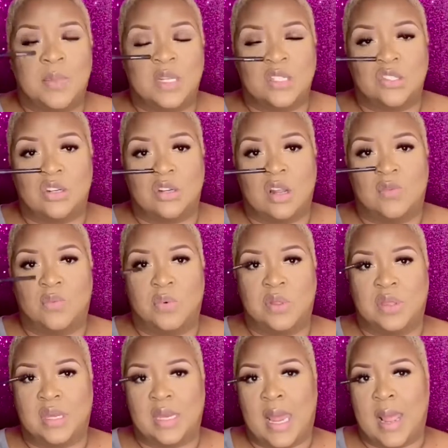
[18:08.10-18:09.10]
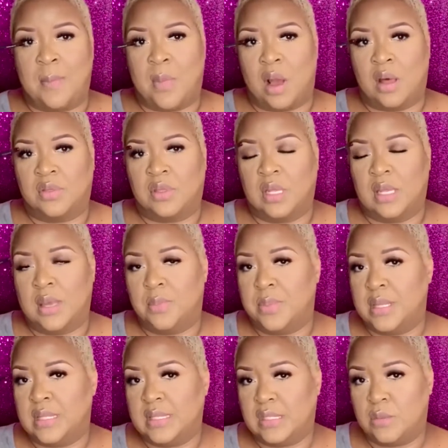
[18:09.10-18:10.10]
start off with Night Moth Lip
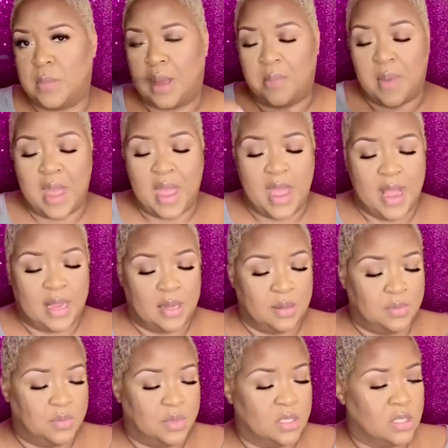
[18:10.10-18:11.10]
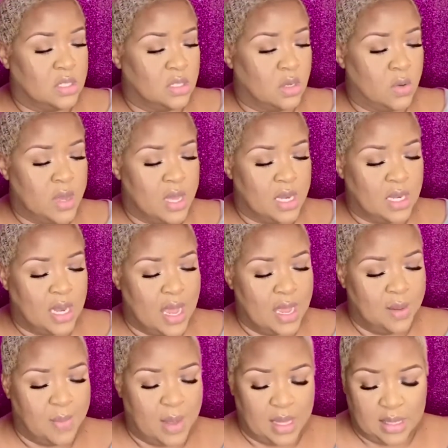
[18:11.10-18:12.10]
Pencil by MAC. I'm just going to go ahead and line
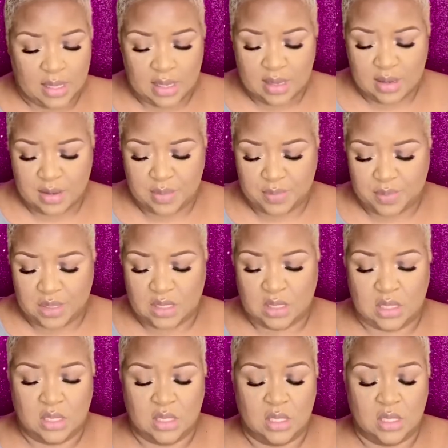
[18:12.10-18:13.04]
my lips.